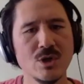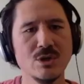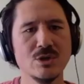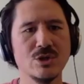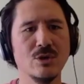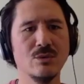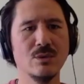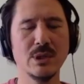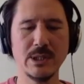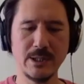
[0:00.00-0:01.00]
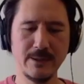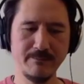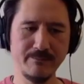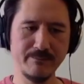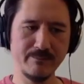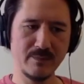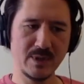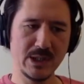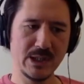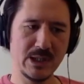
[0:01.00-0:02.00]
So, um,
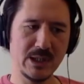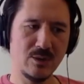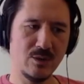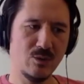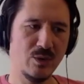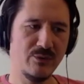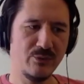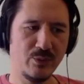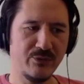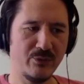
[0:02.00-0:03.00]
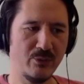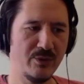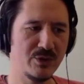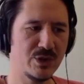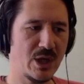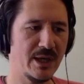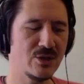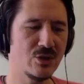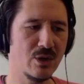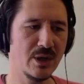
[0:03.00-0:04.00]
we've, we've, we've started
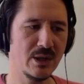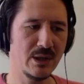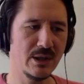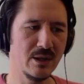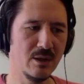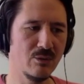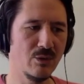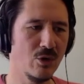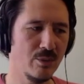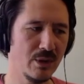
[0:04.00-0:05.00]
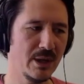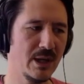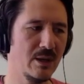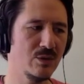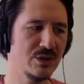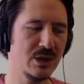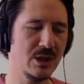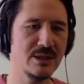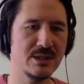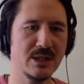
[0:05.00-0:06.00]
talking a little Roble and now we're
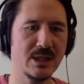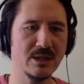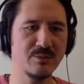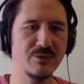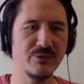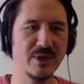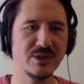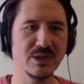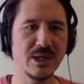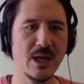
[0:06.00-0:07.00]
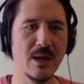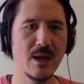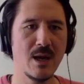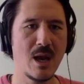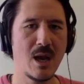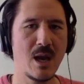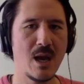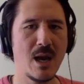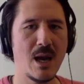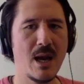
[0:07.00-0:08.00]
starting to take this professionally
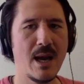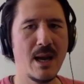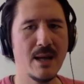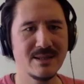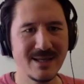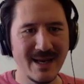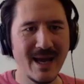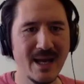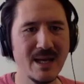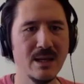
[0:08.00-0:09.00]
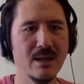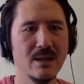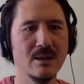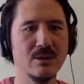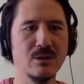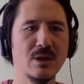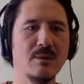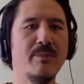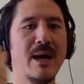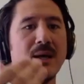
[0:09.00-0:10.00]
N- today,
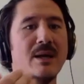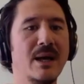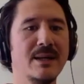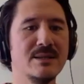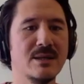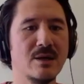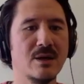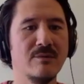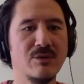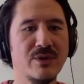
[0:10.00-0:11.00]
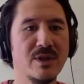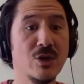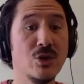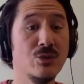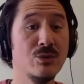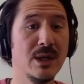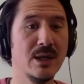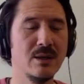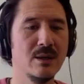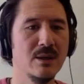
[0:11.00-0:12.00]
looking back in hindsight on everything that you
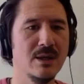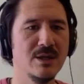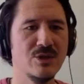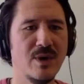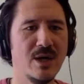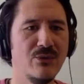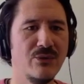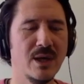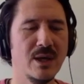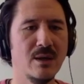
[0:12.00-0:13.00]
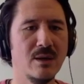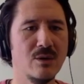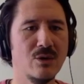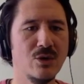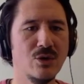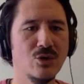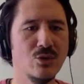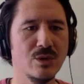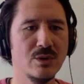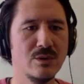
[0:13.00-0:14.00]
did. Is there anything that
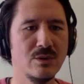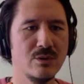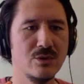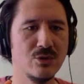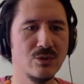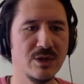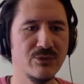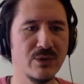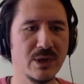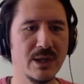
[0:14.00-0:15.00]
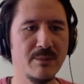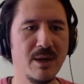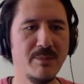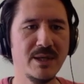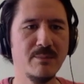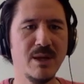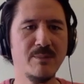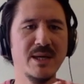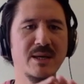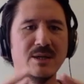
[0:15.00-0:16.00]
you would do differently? Maybe,
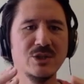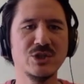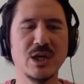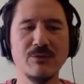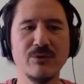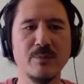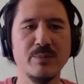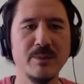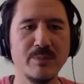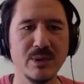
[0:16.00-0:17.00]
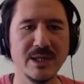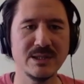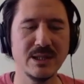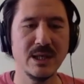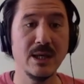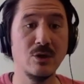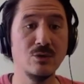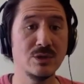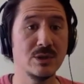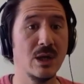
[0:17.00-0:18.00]
maybe nutshell it for the people listening in
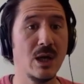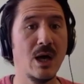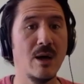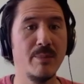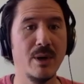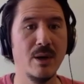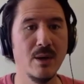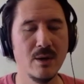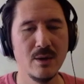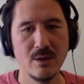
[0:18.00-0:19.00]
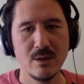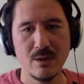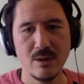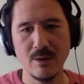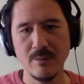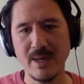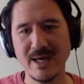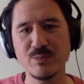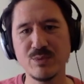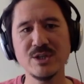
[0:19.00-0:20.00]
who still harbour um,
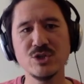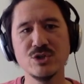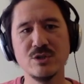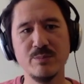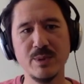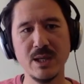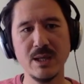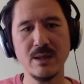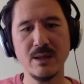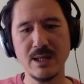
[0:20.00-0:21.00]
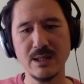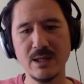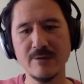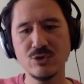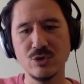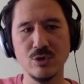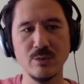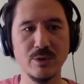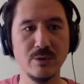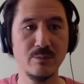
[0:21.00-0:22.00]
aspirations to be a live
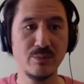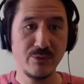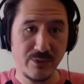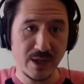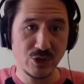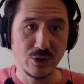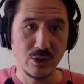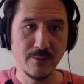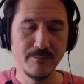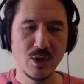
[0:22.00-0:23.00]
tournament professional.